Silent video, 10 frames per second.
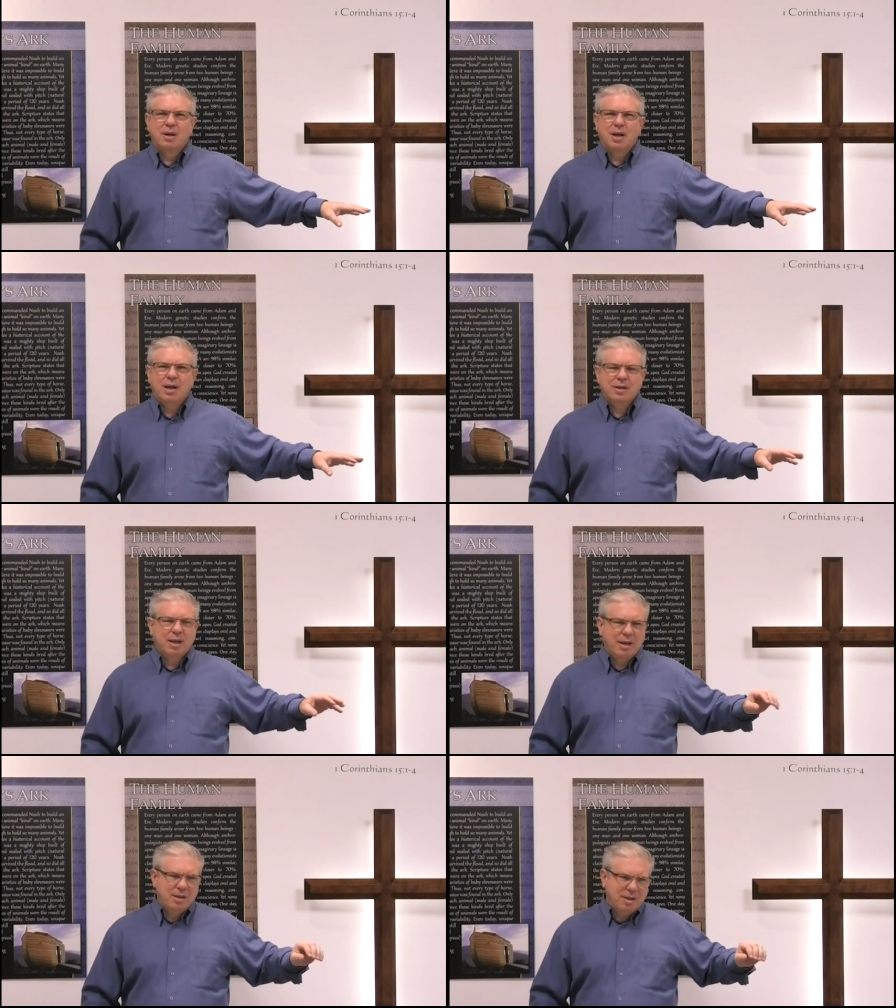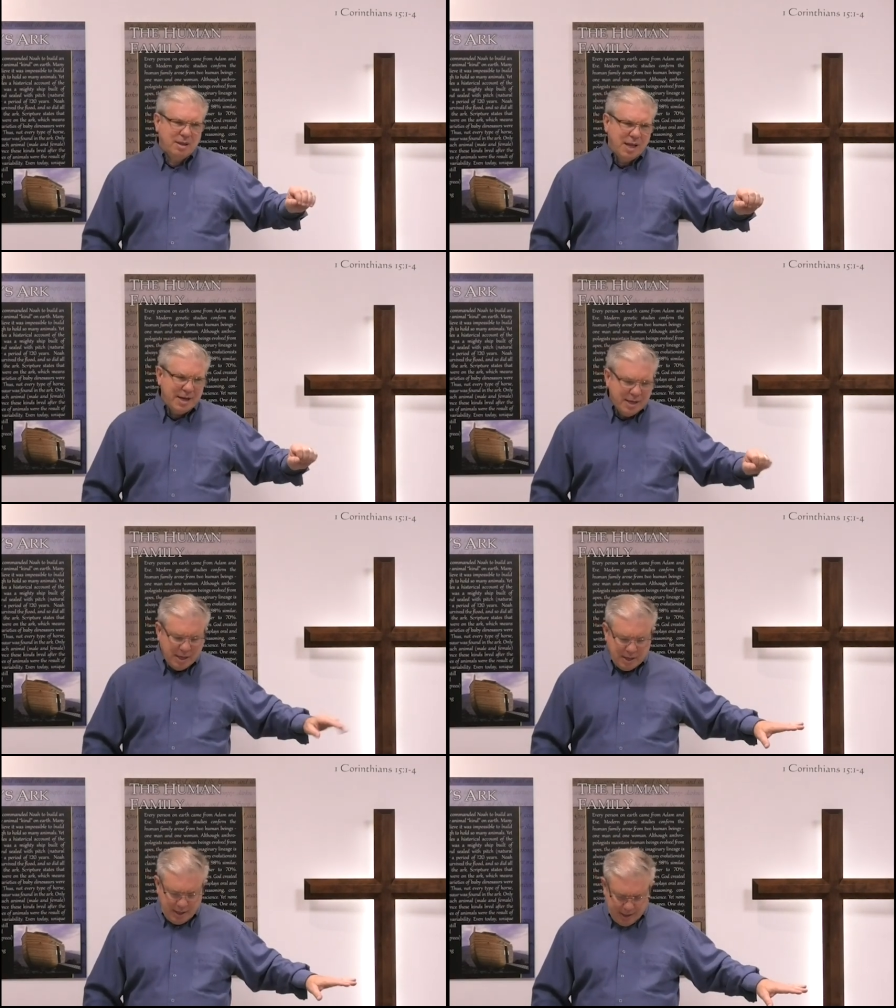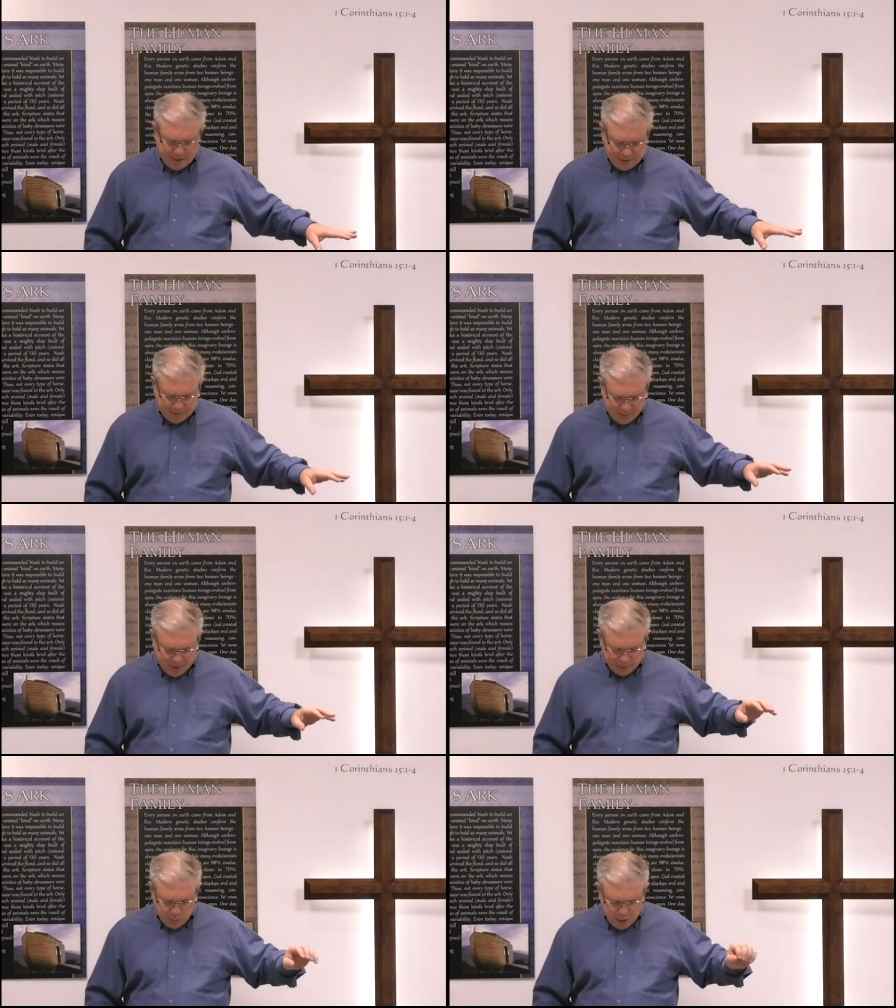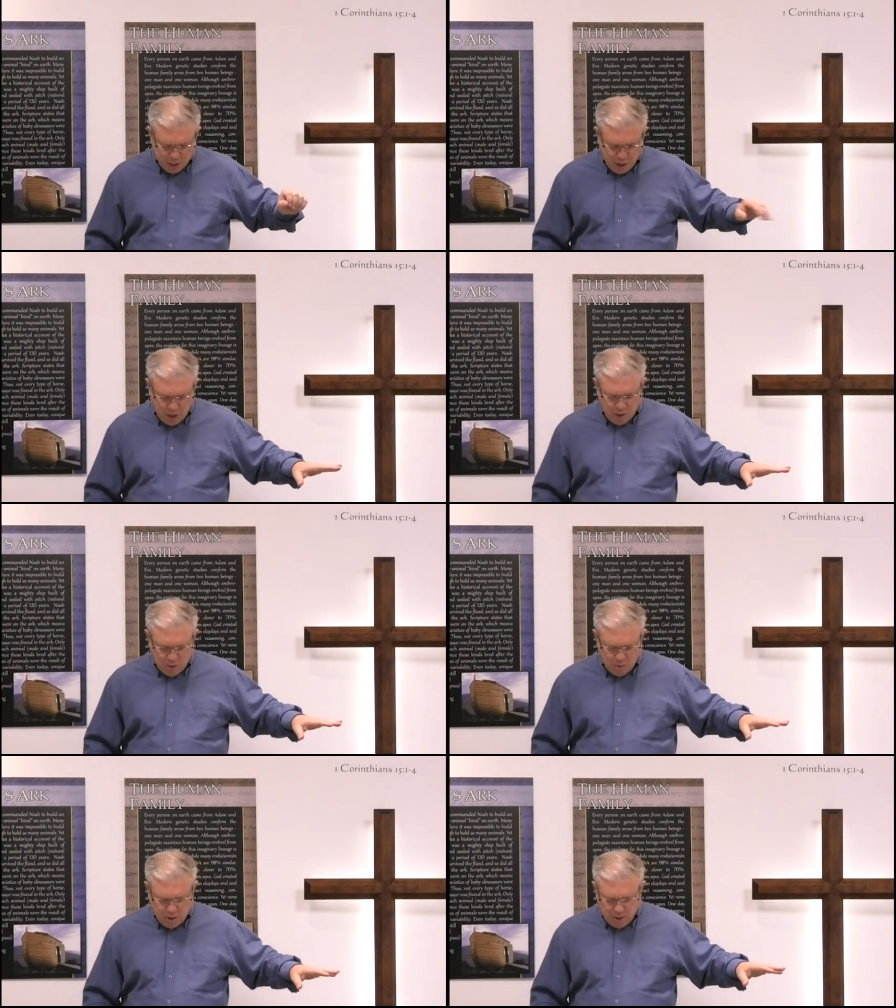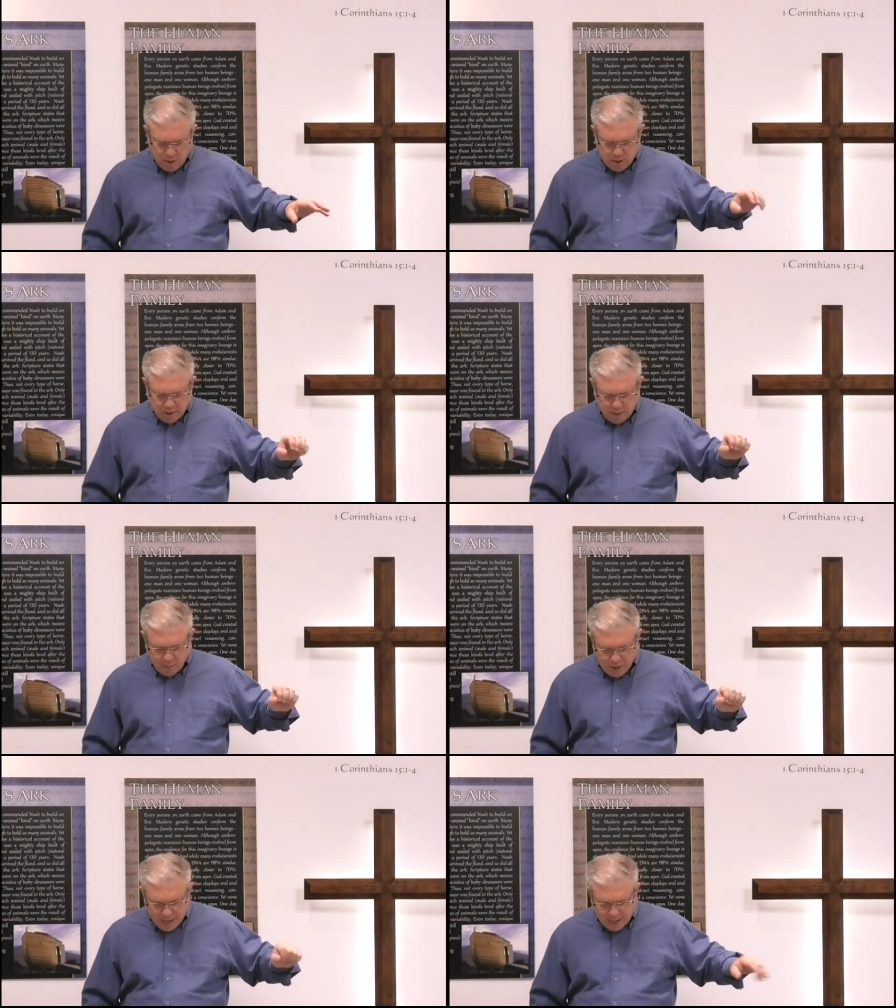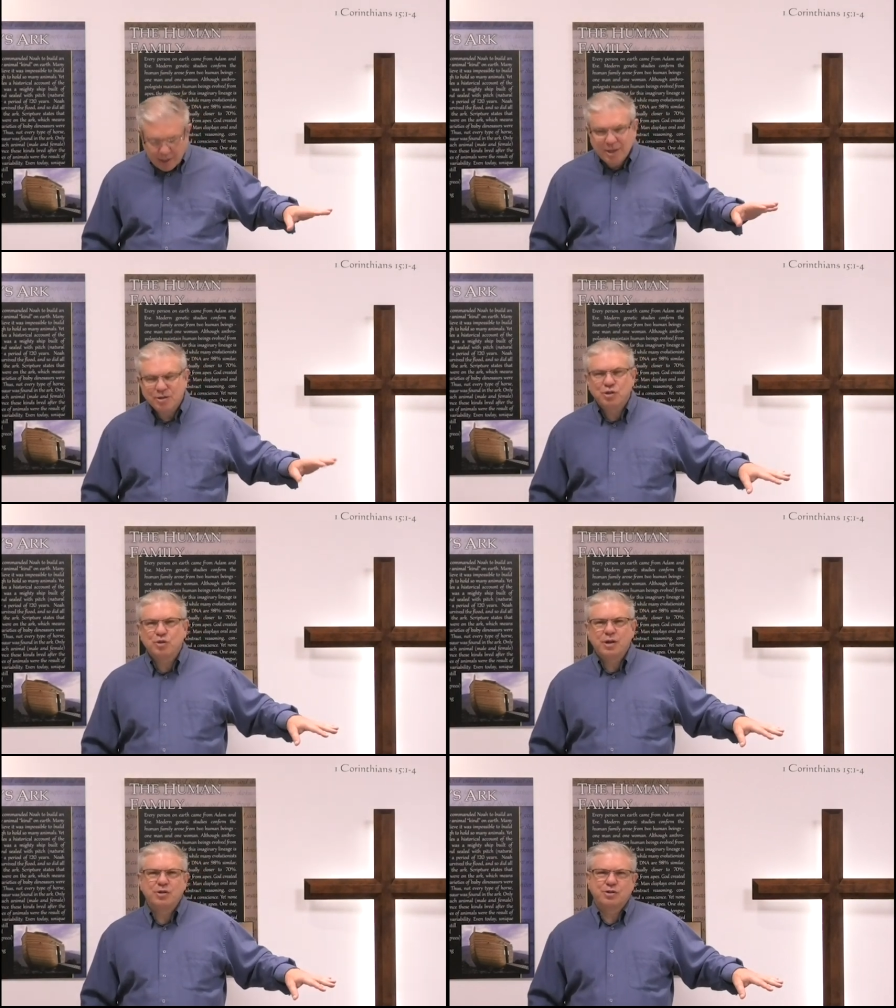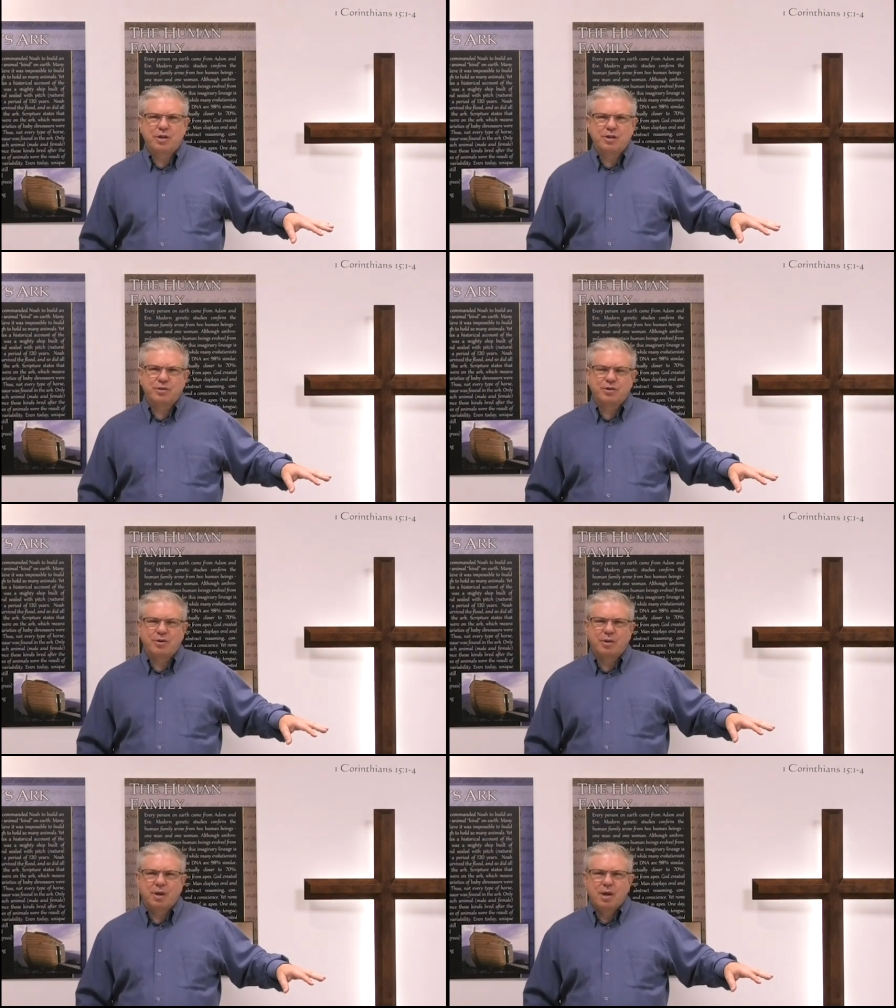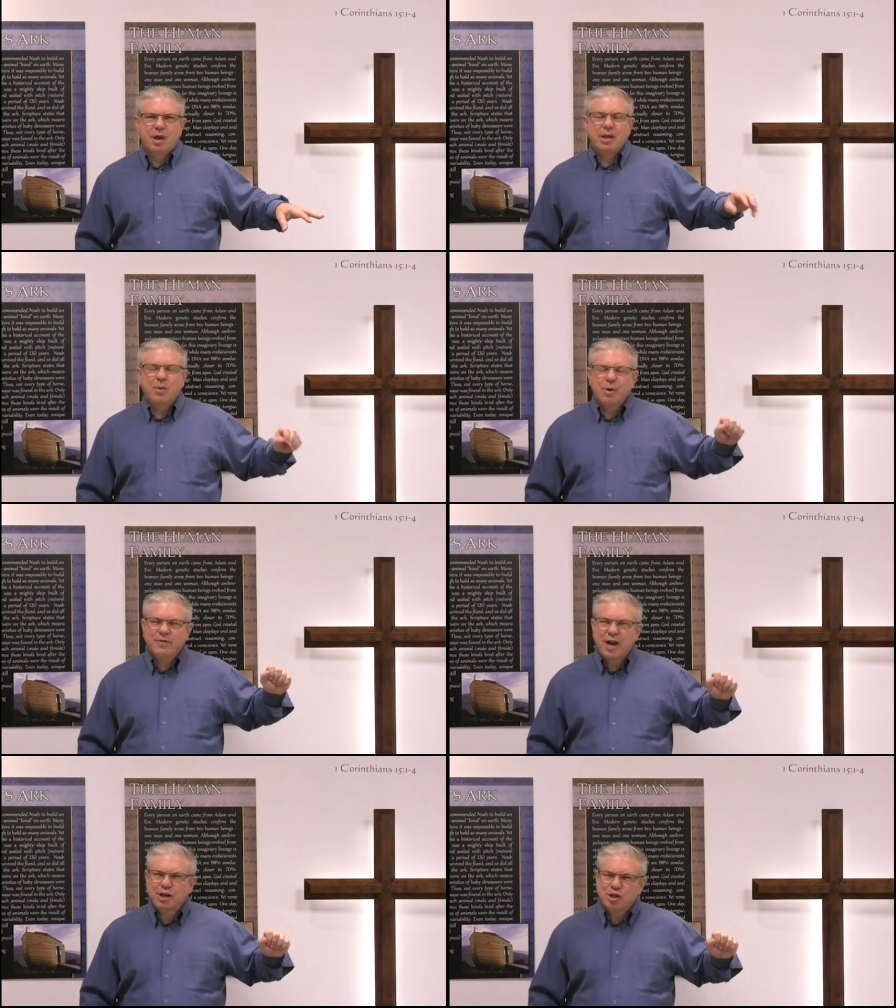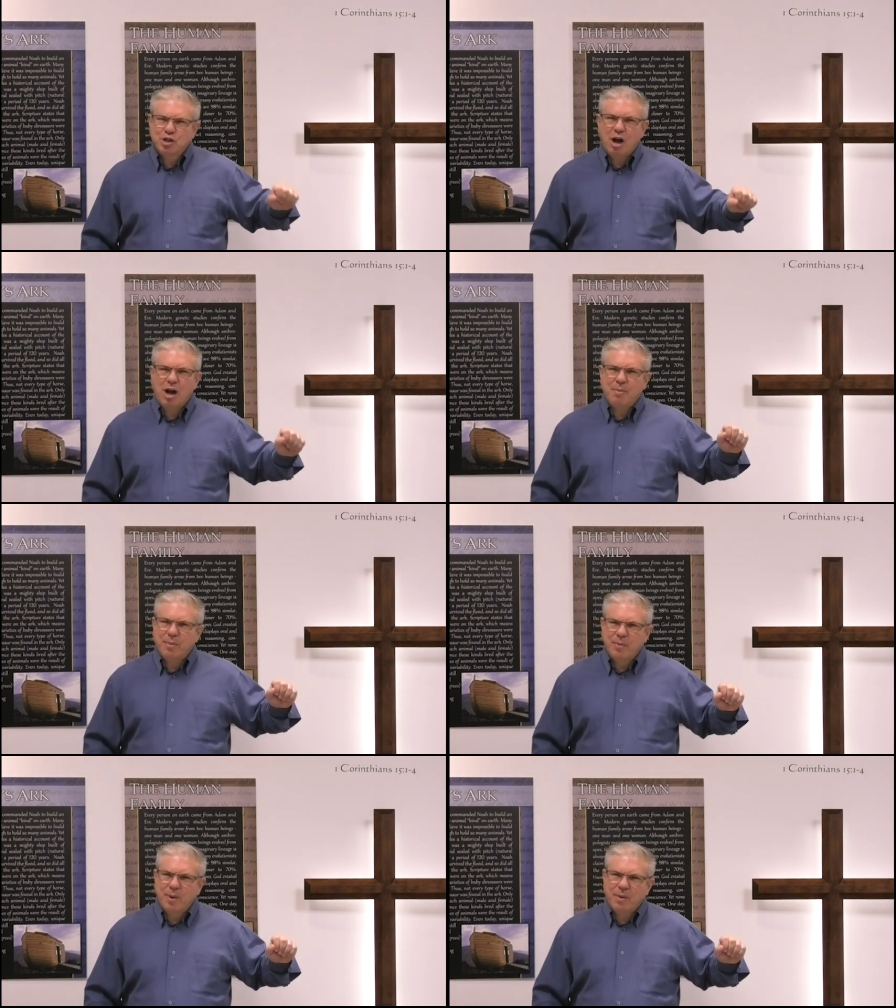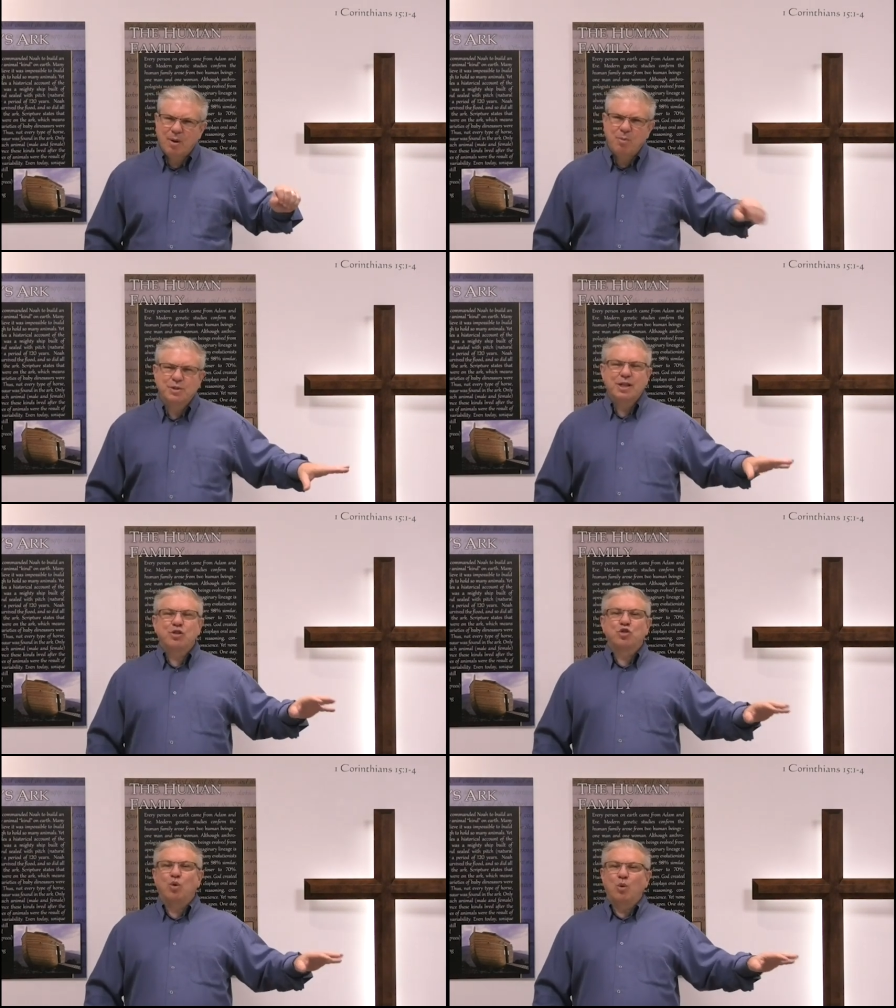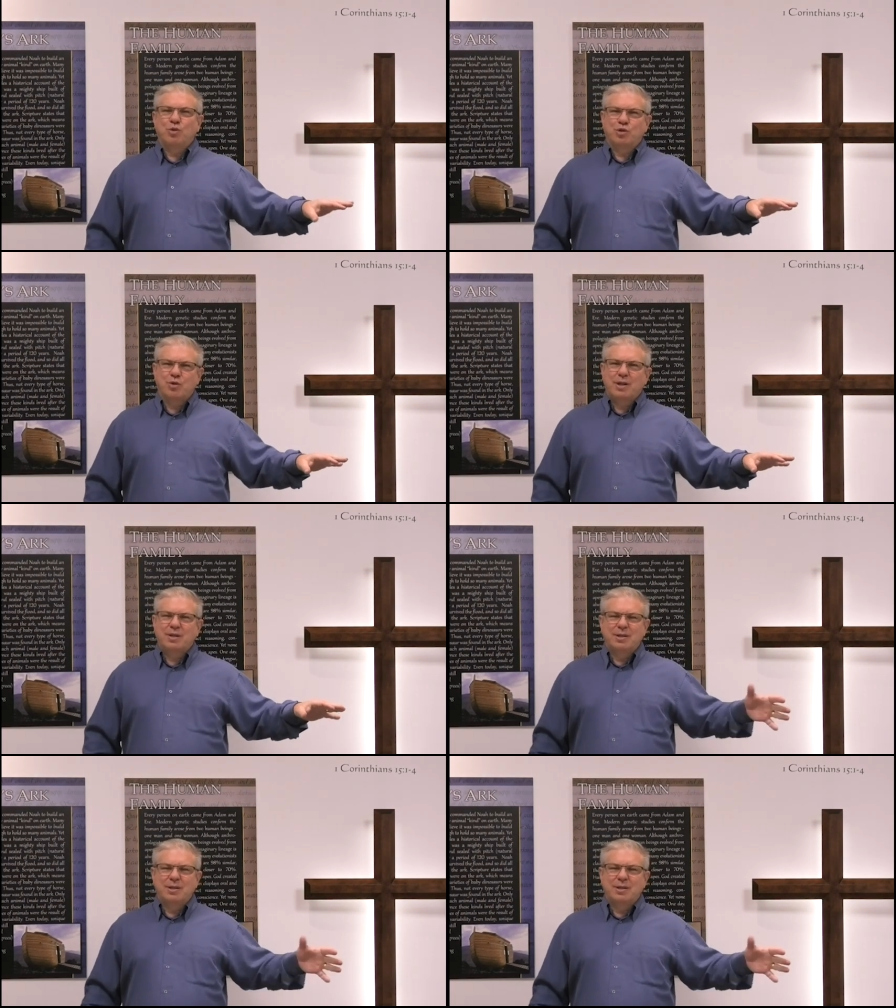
And and the idea is is because we know that we're aliens and strangers on this earth, and that we've got a job, and almost like soldiers, right?